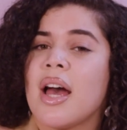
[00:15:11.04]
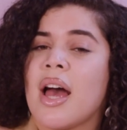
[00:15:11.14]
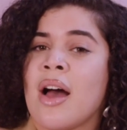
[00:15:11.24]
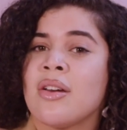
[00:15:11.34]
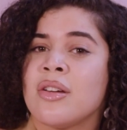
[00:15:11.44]

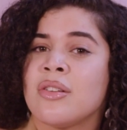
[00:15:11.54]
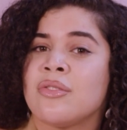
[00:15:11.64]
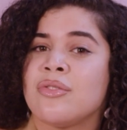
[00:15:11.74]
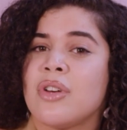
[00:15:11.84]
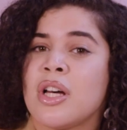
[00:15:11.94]
out
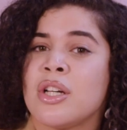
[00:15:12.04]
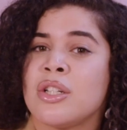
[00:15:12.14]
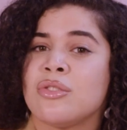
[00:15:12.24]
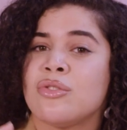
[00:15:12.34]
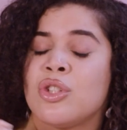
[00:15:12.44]
of
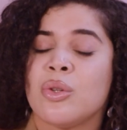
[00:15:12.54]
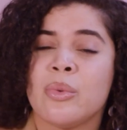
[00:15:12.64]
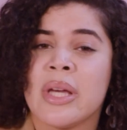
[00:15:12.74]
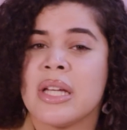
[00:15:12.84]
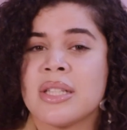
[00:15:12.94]
a
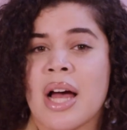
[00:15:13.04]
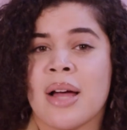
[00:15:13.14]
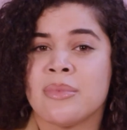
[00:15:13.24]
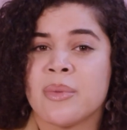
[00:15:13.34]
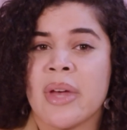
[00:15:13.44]
2-week
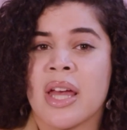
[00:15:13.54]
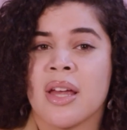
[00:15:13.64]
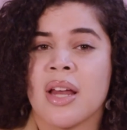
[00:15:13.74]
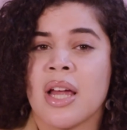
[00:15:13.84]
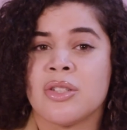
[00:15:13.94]
time
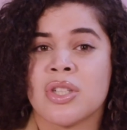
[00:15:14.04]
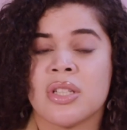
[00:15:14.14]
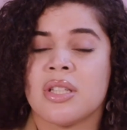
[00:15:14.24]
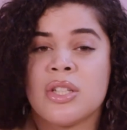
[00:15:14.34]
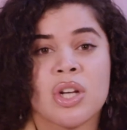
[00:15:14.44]
span and
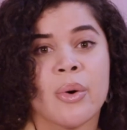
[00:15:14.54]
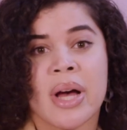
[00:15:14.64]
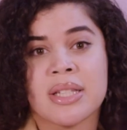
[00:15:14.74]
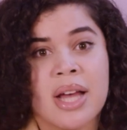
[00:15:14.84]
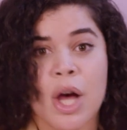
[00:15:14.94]
just sit your
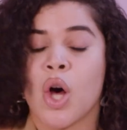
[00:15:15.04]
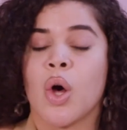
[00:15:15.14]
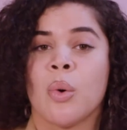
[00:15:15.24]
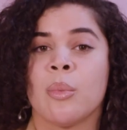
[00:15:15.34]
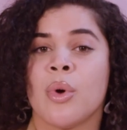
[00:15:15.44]
ass at
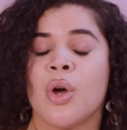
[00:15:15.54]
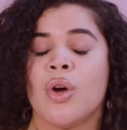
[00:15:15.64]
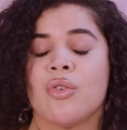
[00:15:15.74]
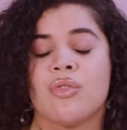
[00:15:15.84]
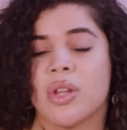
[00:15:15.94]
home
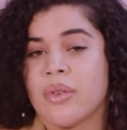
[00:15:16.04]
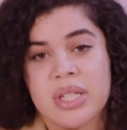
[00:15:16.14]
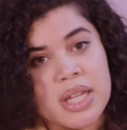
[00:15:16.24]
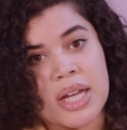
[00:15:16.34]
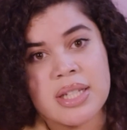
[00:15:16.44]
for the
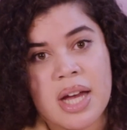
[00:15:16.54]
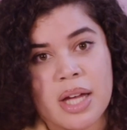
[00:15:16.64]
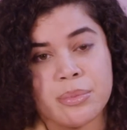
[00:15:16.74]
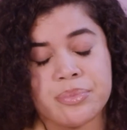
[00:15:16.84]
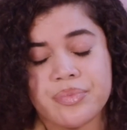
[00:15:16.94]
rest of that
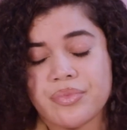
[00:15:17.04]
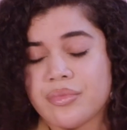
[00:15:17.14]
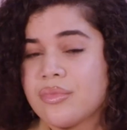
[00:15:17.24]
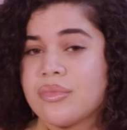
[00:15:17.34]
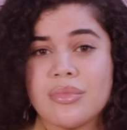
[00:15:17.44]
time.
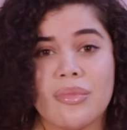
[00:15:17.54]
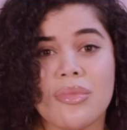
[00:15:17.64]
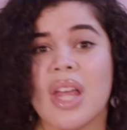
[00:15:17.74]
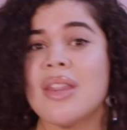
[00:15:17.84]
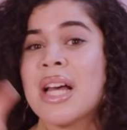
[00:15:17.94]

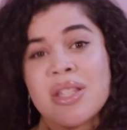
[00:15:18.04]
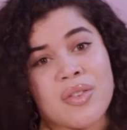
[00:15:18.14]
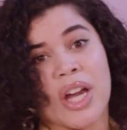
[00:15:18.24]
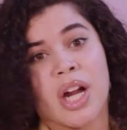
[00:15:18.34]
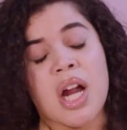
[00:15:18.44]
That's
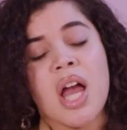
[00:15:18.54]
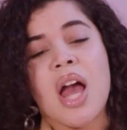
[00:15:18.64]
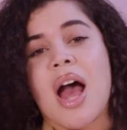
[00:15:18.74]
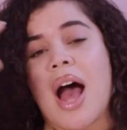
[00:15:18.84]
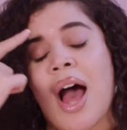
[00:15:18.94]
fair.
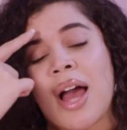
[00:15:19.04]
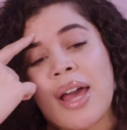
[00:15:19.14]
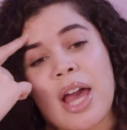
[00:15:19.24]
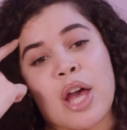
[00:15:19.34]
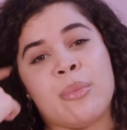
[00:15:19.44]

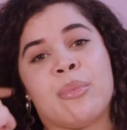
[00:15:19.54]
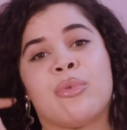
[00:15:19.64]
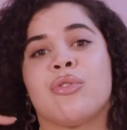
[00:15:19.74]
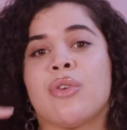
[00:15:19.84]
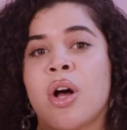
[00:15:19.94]
I am
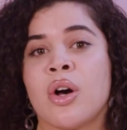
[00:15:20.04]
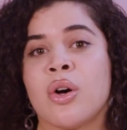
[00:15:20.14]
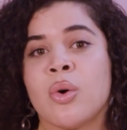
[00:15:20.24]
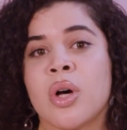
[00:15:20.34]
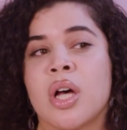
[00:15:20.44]

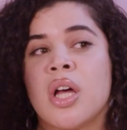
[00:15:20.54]
pro